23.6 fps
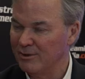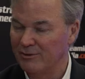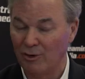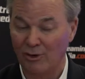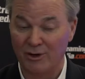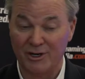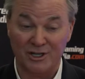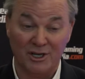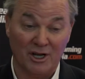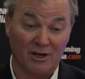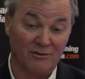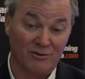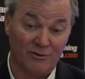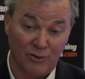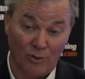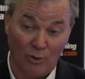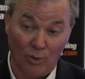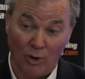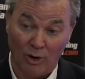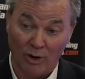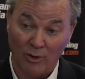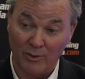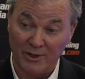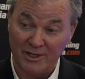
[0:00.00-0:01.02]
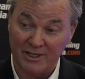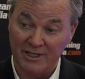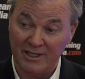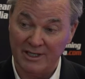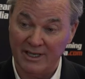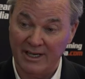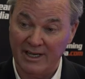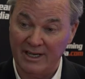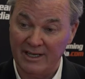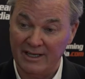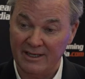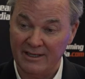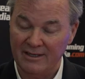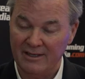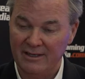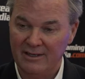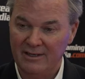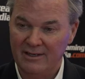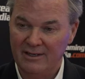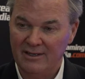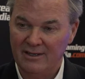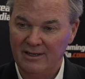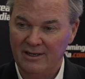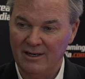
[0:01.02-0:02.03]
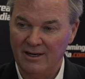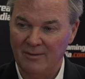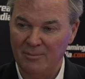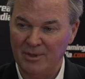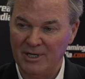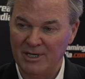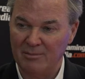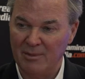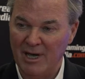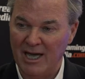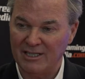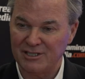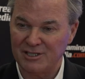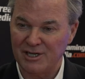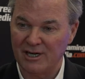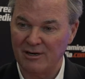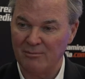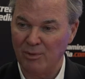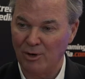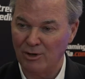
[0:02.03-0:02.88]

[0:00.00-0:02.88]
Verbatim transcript: We've already done four. We did a, a big match out